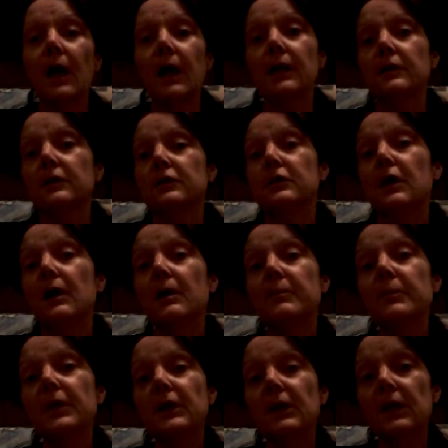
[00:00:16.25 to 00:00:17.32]
And the
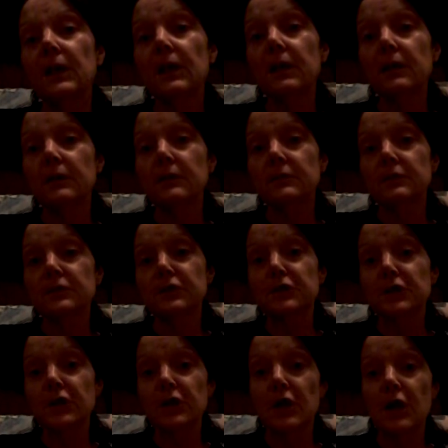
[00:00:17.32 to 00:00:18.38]
topic
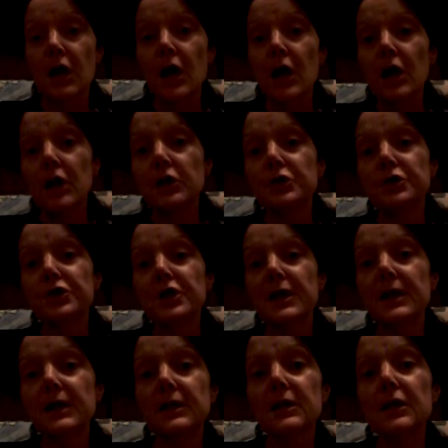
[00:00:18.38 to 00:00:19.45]
is
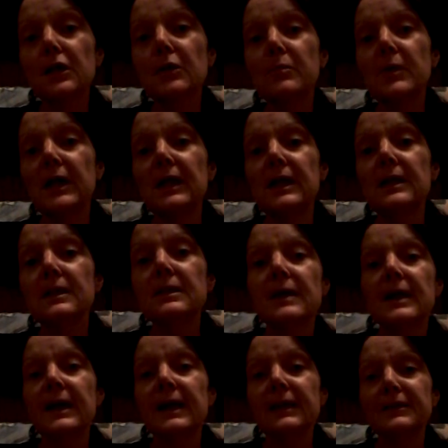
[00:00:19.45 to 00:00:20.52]
Jacob
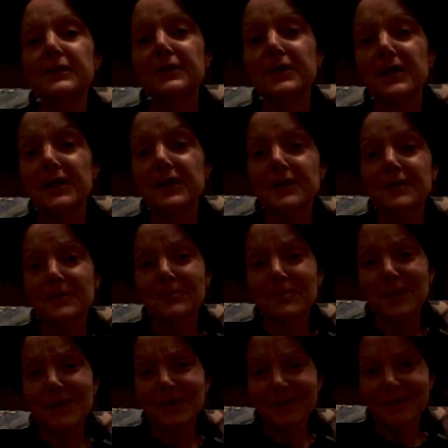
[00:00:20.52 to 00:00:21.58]
Eli's 10th
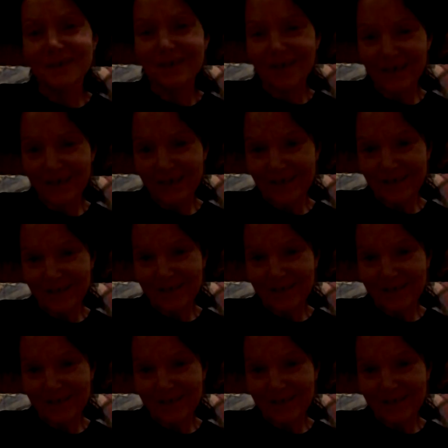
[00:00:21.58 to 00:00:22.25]
birthday.